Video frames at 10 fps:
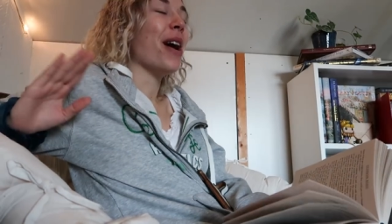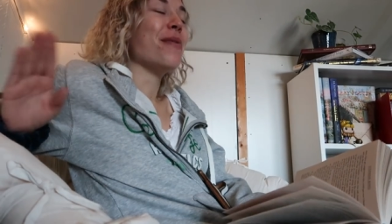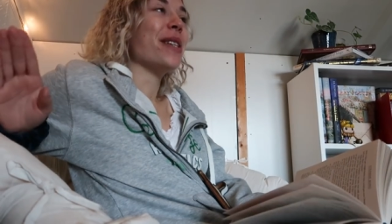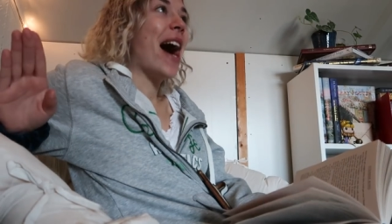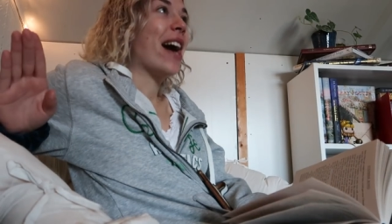my
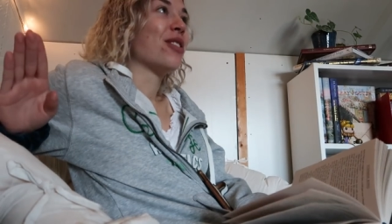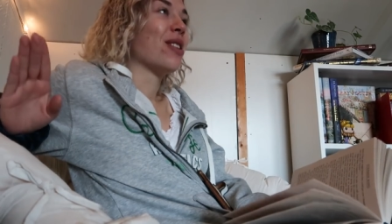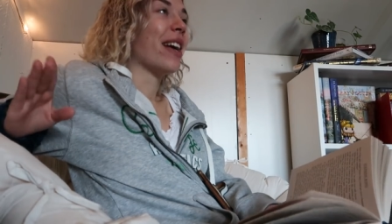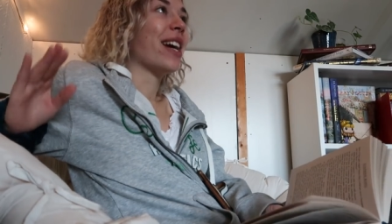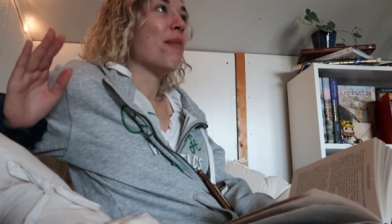
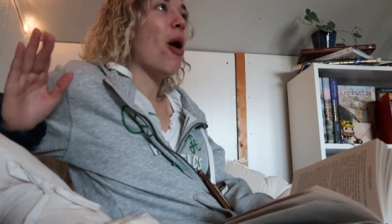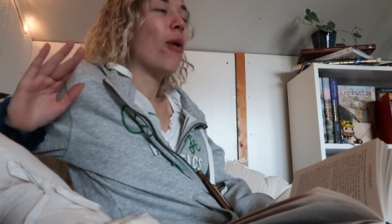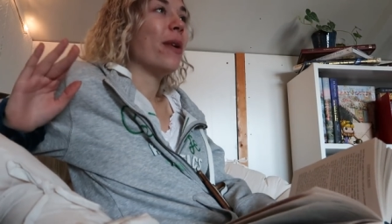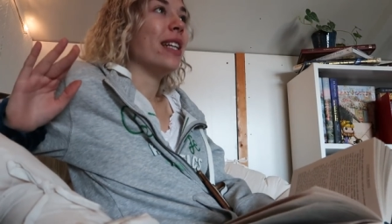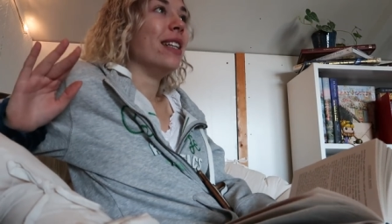reaction. Like I'm
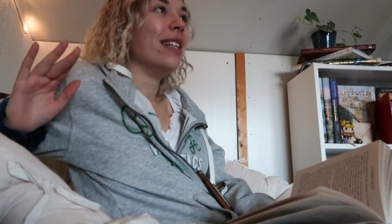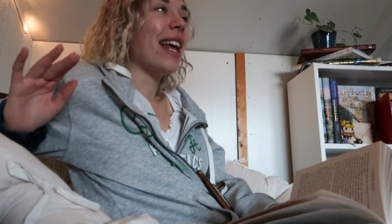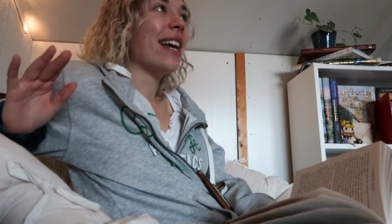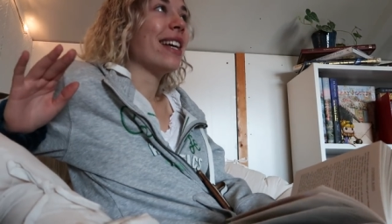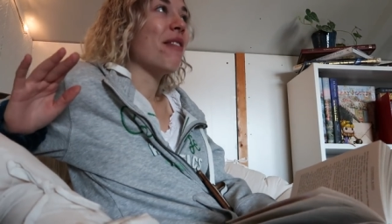already
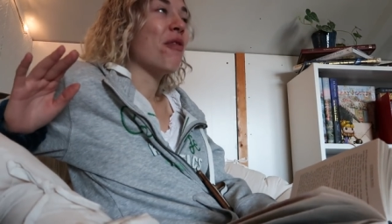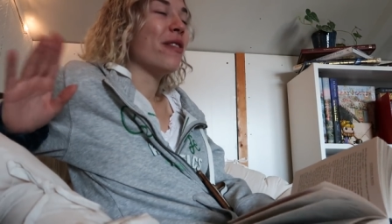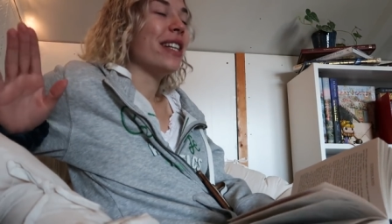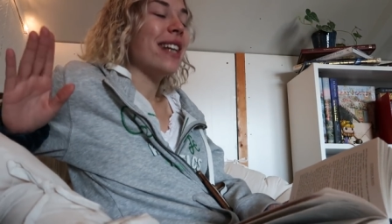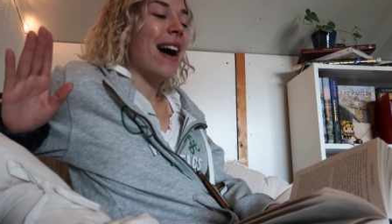like
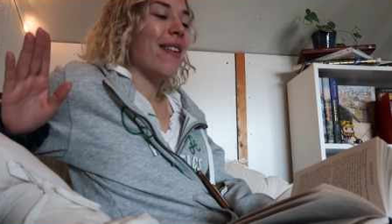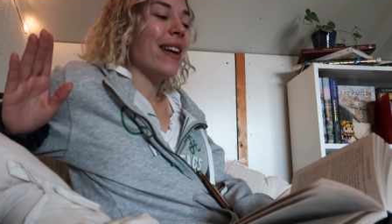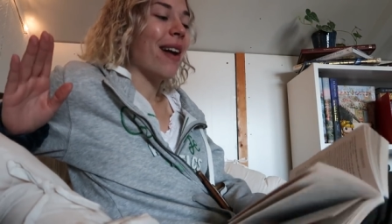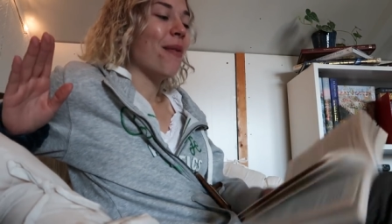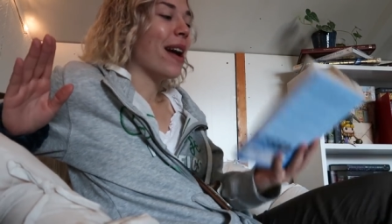freaked out
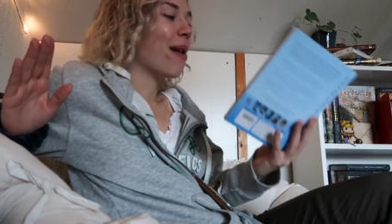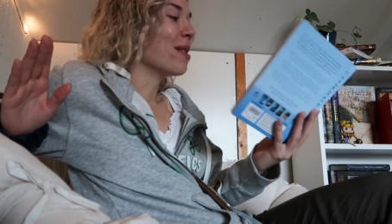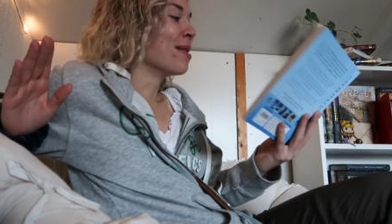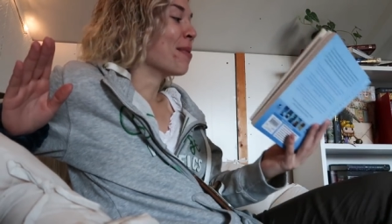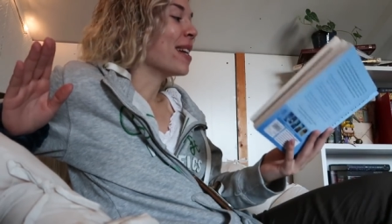and when I
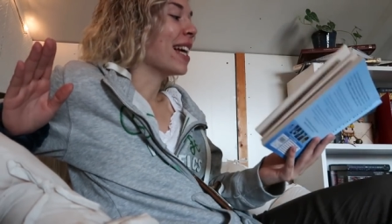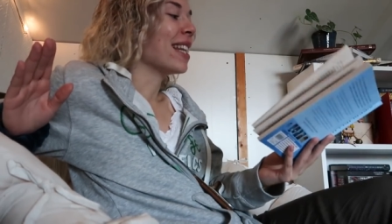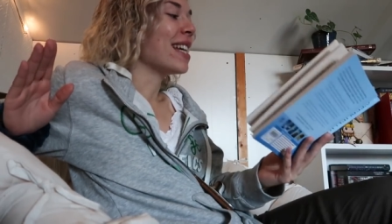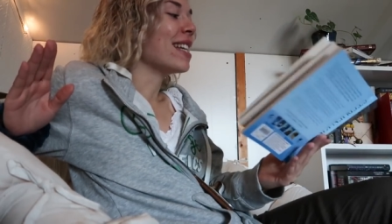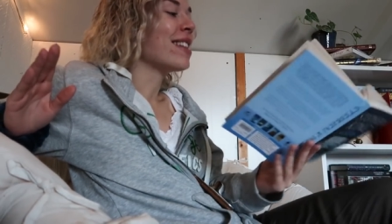was
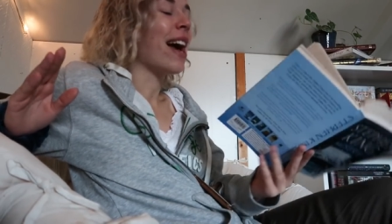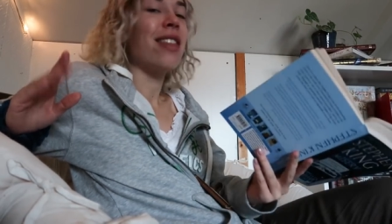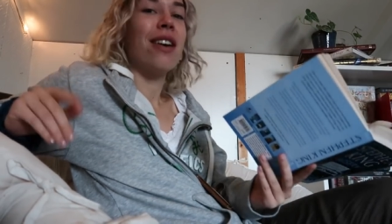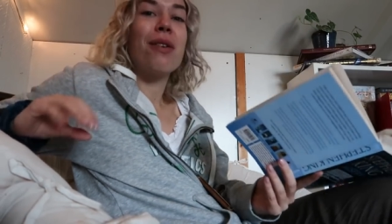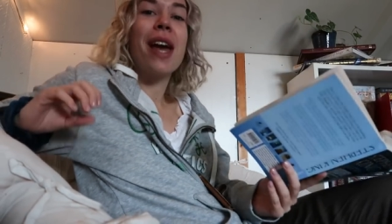reading this, I
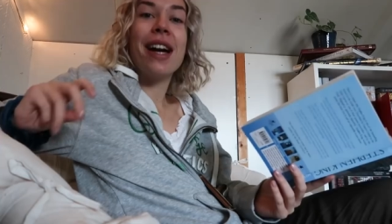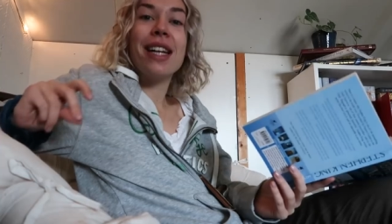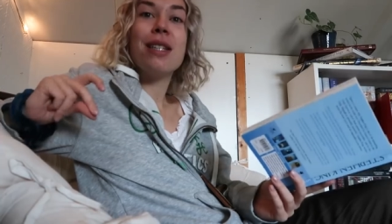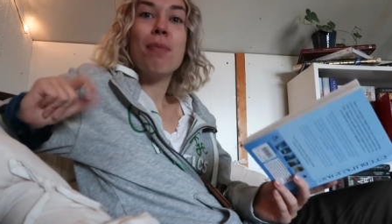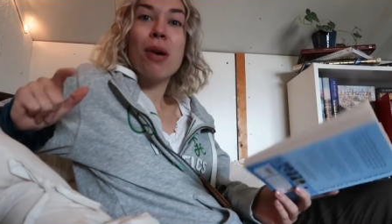thought, okay, I
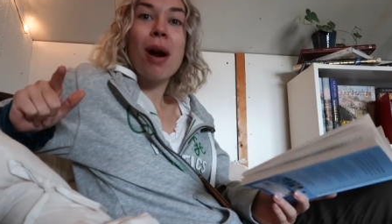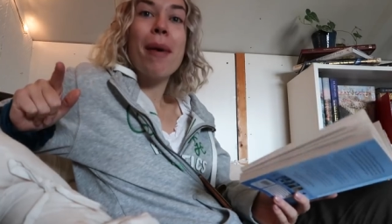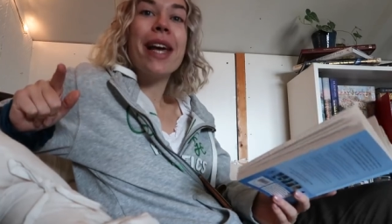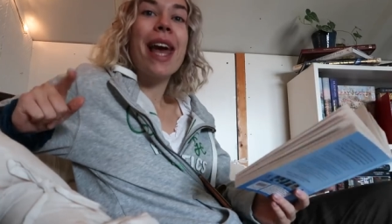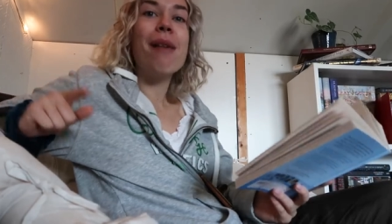need to put on
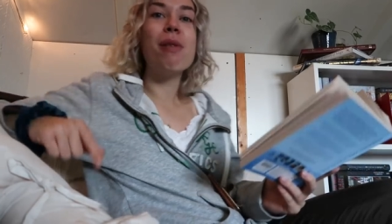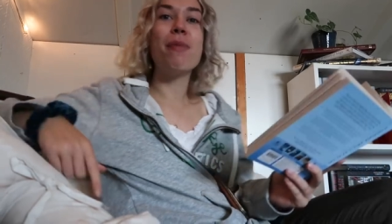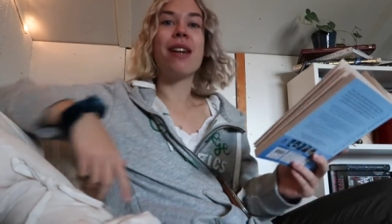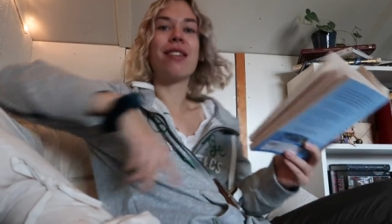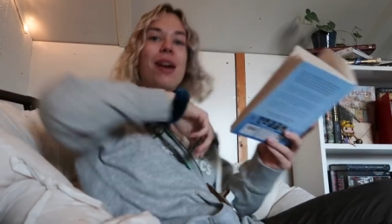my camera
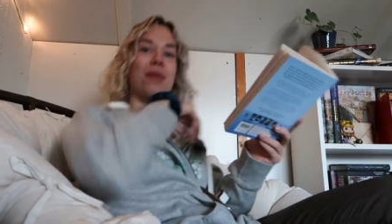because